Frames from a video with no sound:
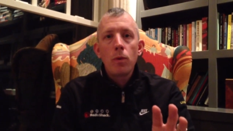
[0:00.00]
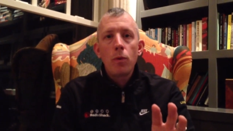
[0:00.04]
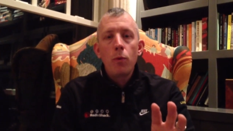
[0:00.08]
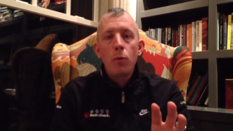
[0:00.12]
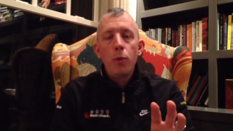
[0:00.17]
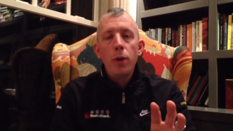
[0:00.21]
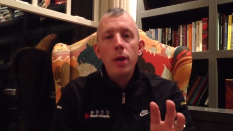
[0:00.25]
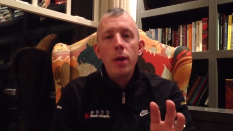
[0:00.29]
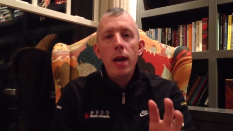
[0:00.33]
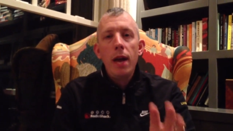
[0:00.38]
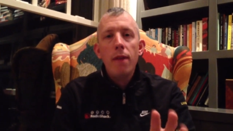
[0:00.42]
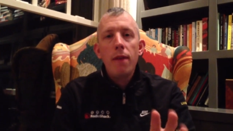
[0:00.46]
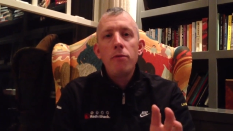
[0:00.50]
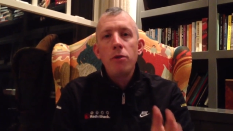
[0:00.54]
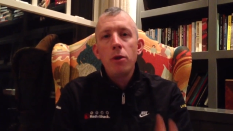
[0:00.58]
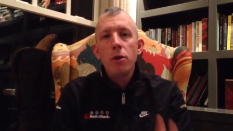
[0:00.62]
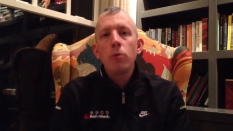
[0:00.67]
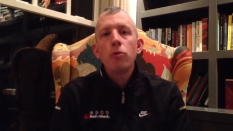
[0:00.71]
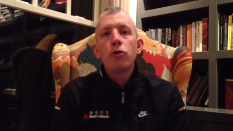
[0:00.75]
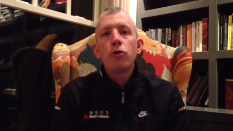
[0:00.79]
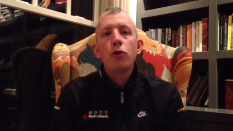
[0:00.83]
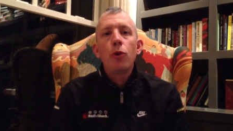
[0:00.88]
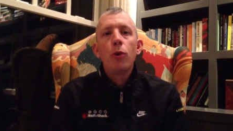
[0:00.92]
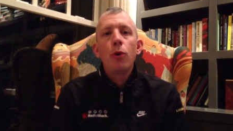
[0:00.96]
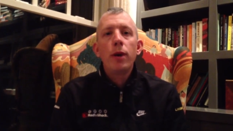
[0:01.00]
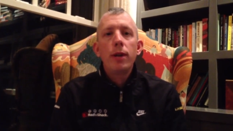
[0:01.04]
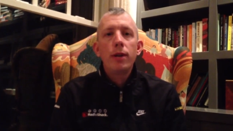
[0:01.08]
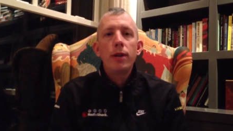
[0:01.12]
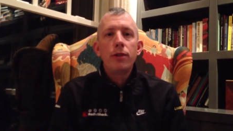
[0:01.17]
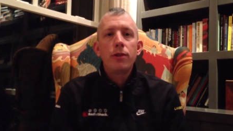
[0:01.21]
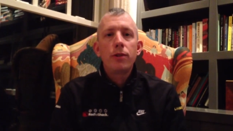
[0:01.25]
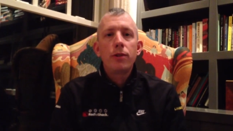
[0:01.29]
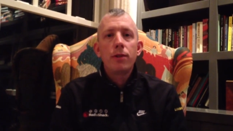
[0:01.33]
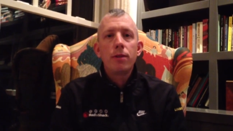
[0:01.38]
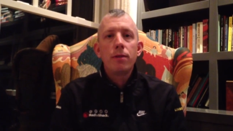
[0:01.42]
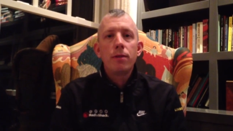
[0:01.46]
We have no
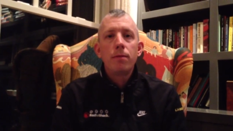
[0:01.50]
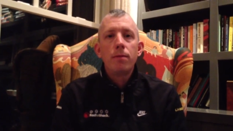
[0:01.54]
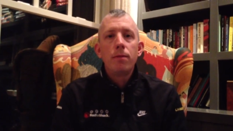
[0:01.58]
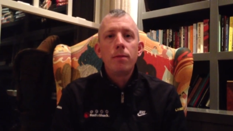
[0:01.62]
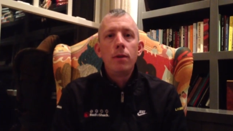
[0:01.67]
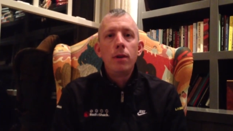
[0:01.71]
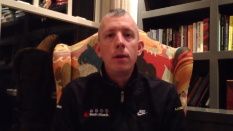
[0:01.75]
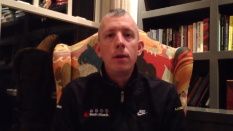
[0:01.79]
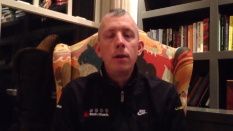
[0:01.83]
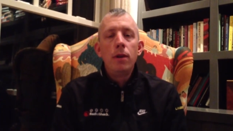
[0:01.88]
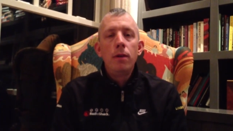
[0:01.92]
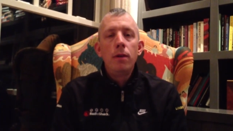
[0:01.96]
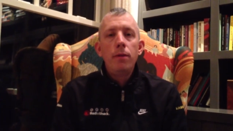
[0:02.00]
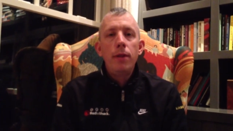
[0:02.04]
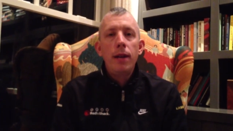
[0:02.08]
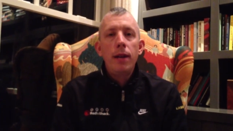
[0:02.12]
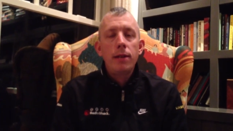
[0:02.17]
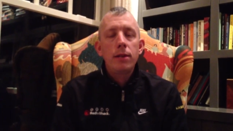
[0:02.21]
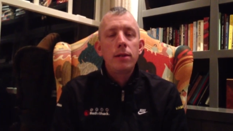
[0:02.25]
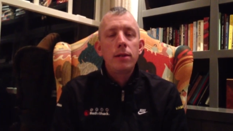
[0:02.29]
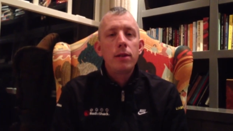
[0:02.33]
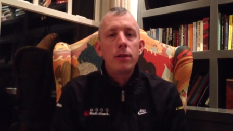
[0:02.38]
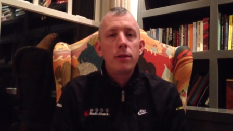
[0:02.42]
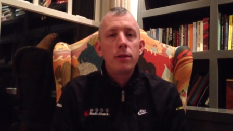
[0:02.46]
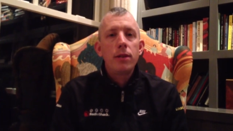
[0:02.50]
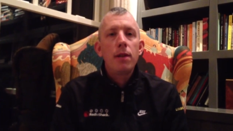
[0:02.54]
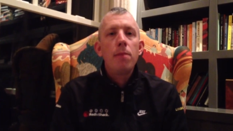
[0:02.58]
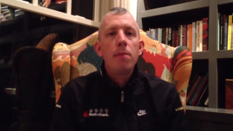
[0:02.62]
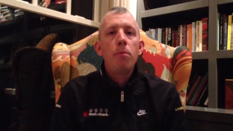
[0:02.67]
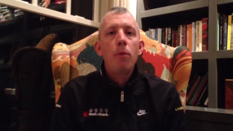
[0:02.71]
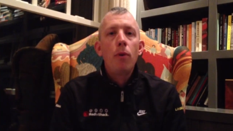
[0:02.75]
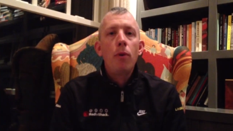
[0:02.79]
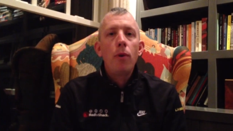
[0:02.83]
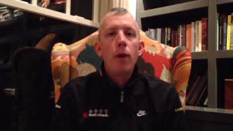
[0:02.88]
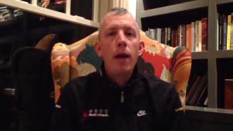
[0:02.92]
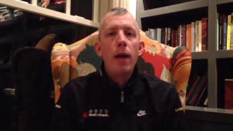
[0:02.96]
choice. That's the
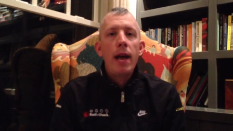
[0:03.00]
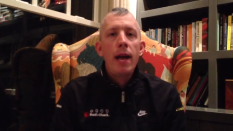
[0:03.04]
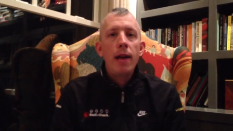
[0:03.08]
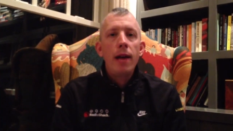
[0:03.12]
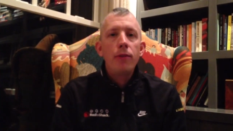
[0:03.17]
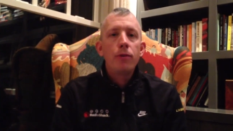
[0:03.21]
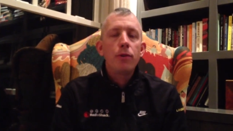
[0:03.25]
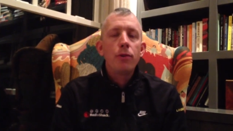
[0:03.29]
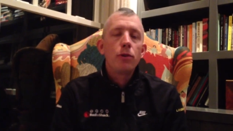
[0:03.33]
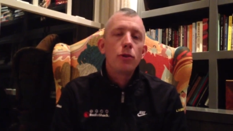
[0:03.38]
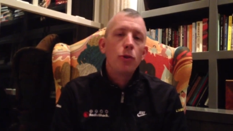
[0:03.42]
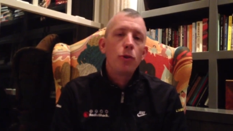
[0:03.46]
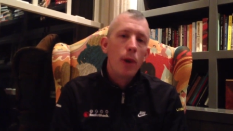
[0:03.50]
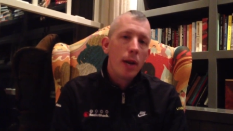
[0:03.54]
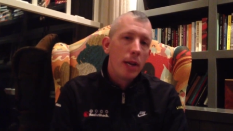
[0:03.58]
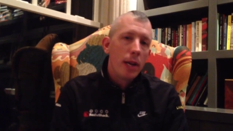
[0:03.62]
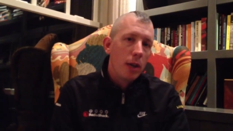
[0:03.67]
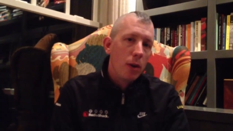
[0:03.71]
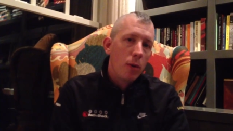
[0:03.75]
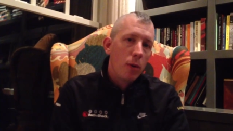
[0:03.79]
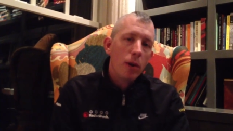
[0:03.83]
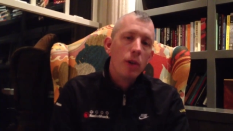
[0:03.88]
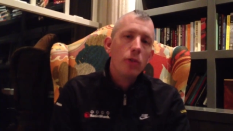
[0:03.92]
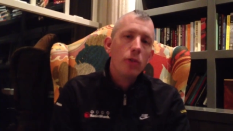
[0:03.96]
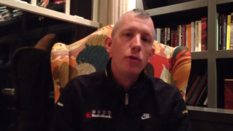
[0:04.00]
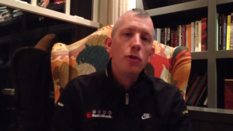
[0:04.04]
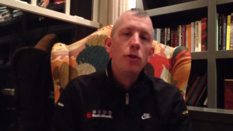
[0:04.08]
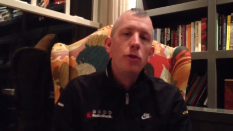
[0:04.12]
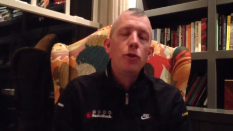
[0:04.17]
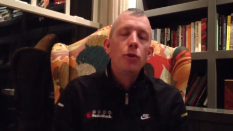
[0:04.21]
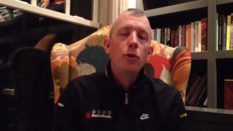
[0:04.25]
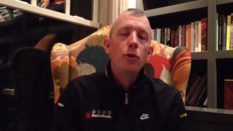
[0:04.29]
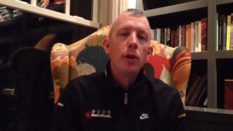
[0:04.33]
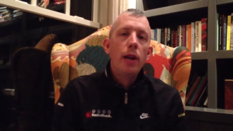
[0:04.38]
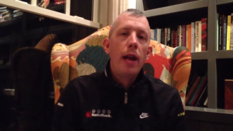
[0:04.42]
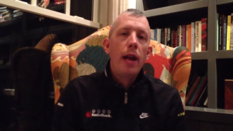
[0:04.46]
simple answer to any question
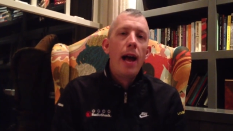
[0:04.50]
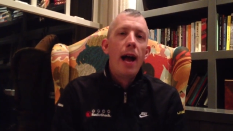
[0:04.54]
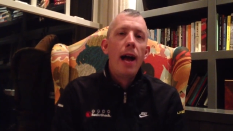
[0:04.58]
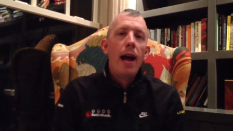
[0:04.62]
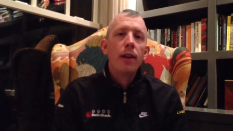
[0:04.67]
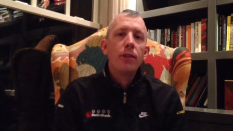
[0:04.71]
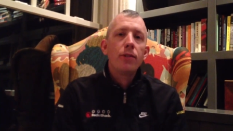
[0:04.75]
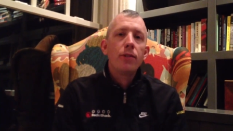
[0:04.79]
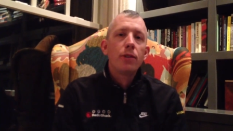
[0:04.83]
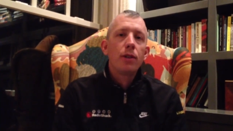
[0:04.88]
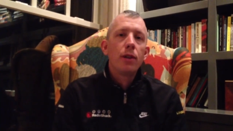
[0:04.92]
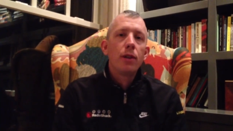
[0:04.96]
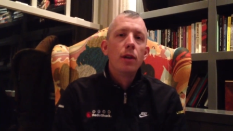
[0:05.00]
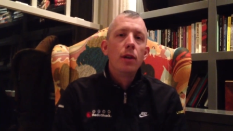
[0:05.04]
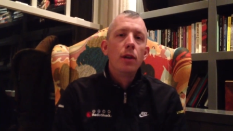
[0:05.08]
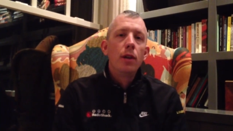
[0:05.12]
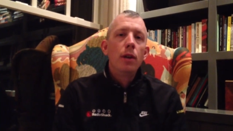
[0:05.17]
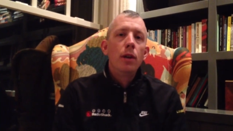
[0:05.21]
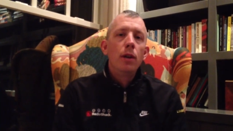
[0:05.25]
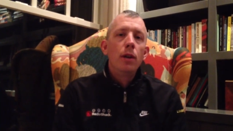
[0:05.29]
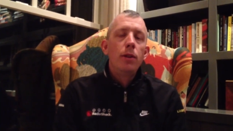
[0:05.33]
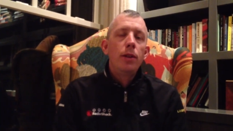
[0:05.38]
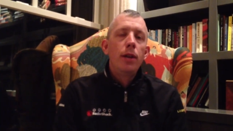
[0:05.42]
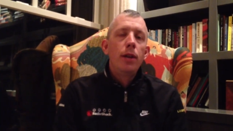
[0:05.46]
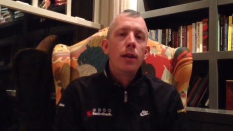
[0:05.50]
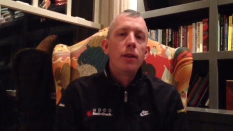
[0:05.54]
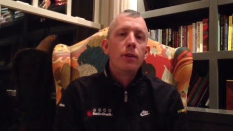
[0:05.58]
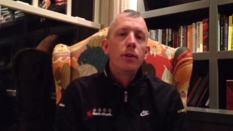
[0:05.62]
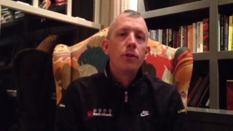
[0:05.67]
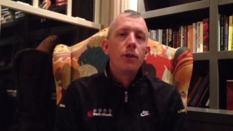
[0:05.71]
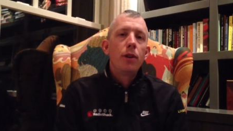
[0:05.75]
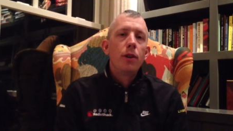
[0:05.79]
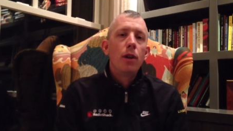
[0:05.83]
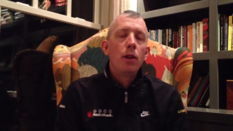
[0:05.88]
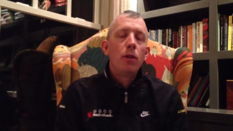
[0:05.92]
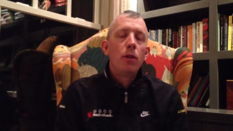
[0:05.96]
you could ask that is
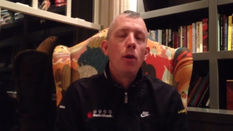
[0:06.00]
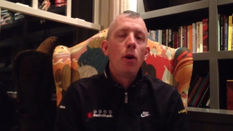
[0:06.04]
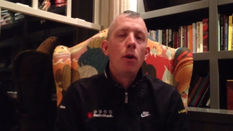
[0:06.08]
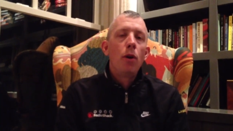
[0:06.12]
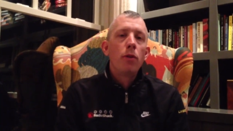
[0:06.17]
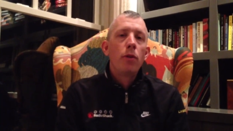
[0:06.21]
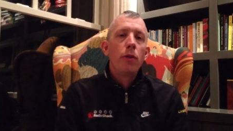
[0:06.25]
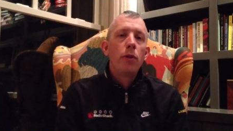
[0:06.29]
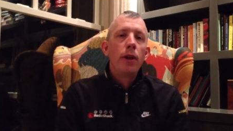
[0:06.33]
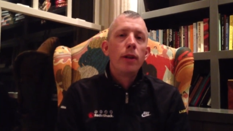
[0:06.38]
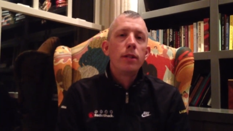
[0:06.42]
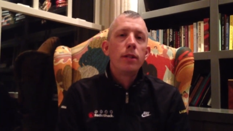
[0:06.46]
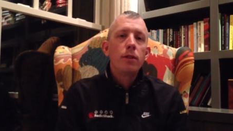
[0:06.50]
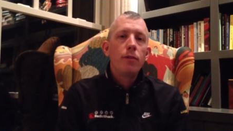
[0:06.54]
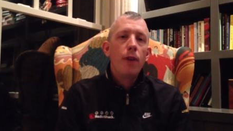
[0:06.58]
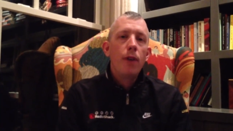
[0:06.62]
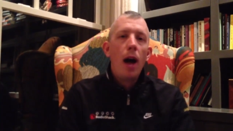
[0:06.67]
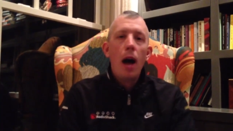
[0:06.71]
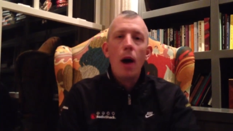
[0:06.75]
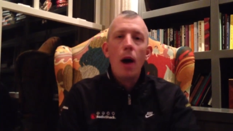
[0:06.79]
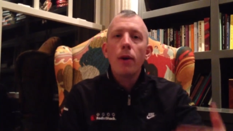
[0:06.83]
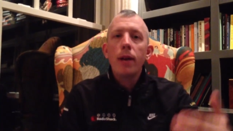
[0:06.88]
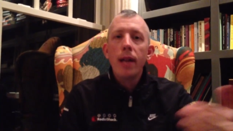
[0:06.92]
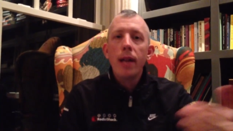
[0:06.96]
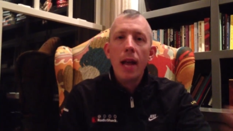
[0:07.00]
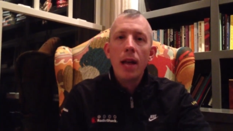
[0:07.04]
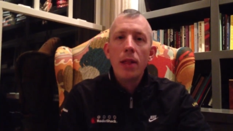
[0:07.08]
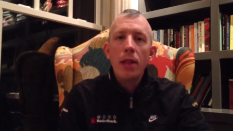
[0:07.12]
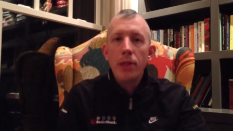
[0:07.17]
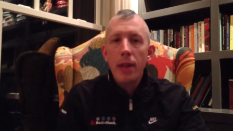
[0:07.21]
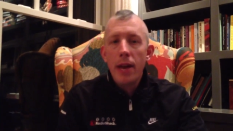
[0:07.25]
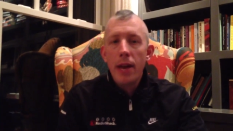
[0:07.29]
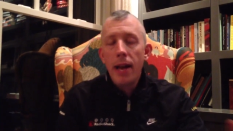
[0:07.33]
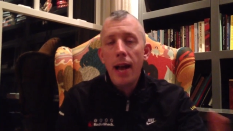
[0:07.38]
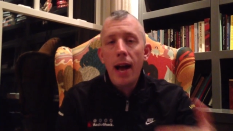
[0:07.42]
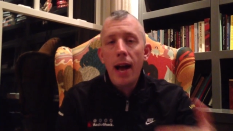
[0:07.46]
along the lines of how can
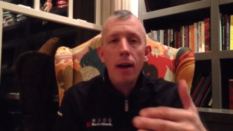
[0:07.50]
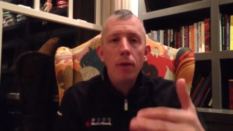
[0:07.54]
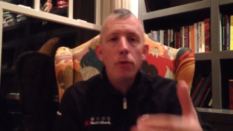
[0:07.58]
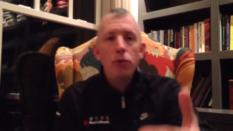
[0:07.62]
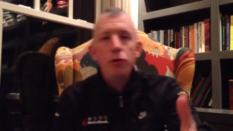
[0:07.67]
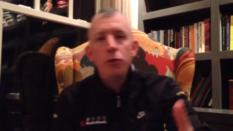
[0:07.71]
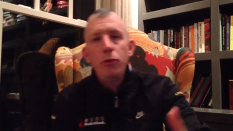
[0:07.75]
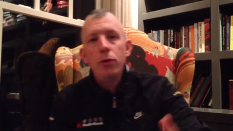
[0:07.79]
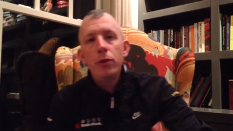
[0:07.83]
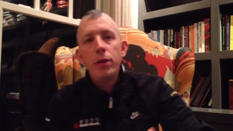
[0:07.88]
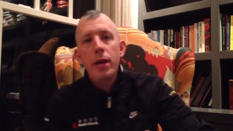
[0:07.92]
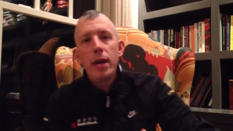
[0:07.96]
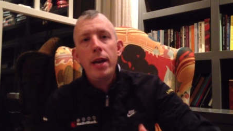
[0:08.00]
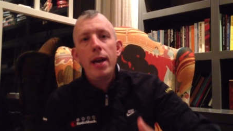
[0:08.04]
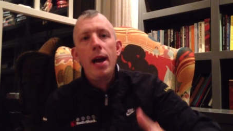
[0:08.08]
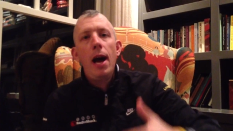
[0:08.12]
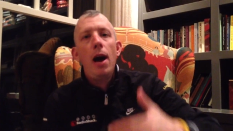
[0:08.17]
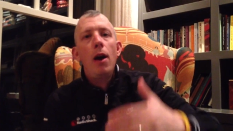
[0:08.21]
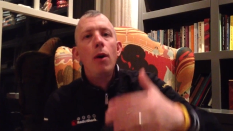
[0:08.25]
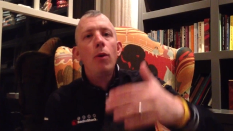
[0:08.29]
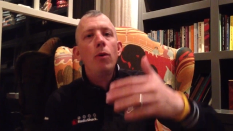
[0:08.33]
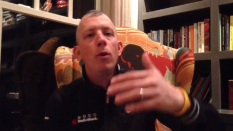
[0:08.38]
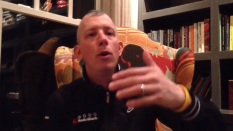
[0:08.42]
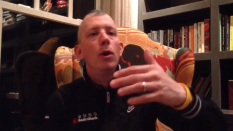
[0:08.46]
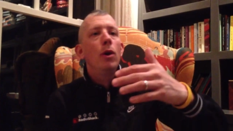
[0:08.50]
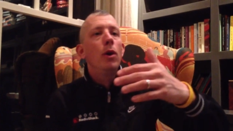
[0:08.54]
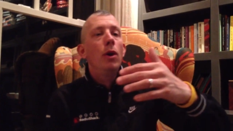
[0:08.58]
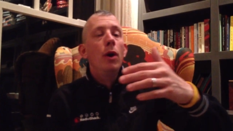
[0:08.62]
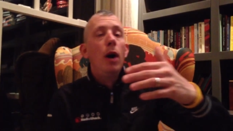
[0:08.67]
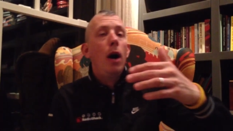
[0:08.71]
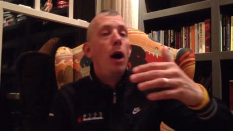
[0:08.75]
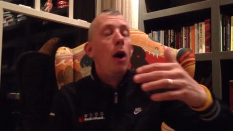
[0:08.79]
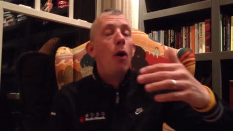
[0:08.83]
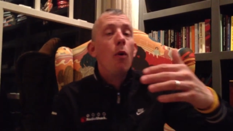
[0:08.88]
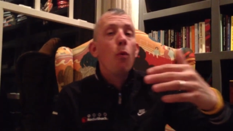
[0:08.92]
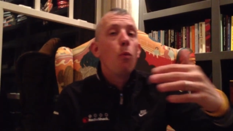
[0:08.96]
they, how do they, how
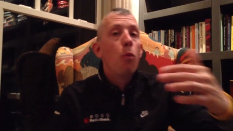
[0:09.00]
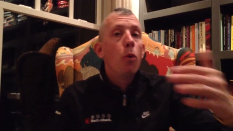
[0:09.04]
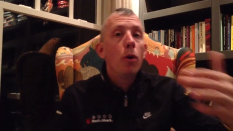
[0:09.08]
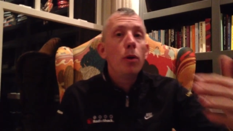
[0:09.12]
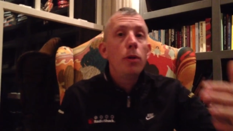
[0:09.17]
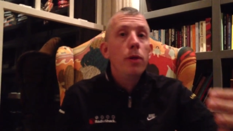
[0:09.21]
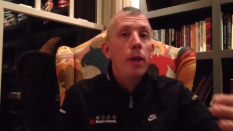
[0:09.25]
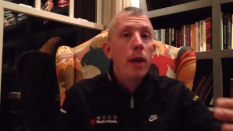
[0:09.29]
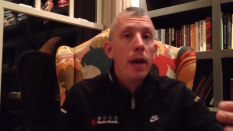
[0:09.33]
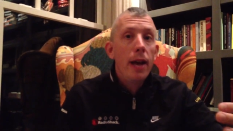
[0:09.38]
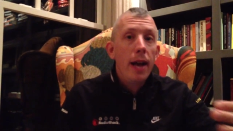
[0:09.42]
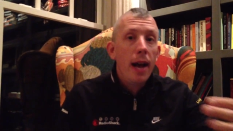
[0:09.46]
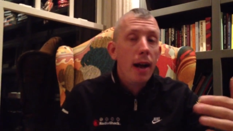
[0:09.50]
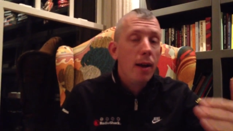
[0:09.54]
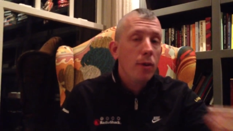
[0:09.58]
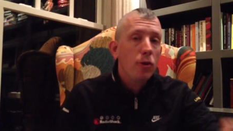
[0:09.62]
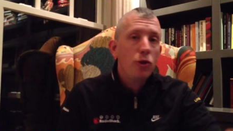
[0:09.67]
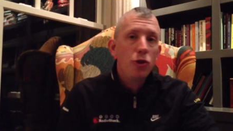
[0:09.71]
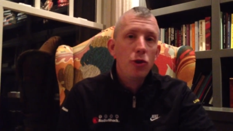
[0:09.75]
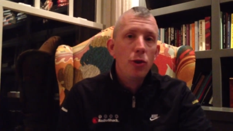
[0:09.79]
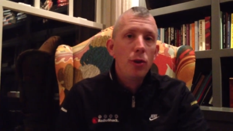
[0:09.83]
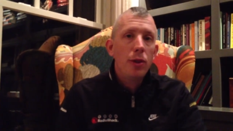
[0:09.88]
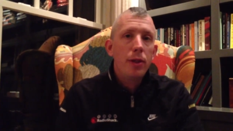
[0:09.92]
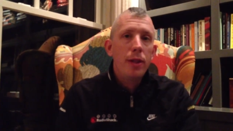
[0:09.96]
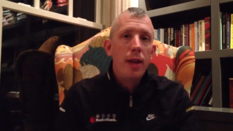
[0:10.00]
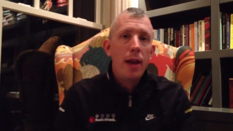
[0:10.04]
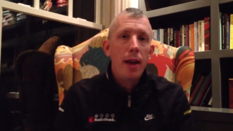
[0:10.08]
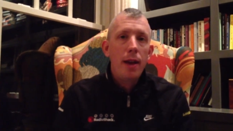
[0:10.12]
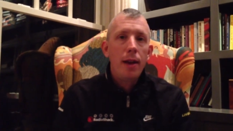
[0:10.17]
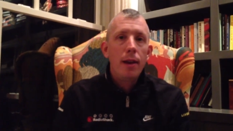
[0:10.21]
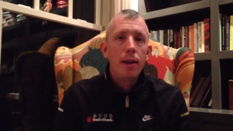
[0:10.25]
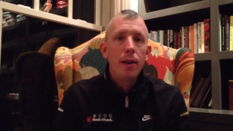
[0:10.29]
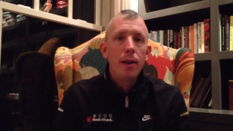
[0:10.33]
would they, how should they.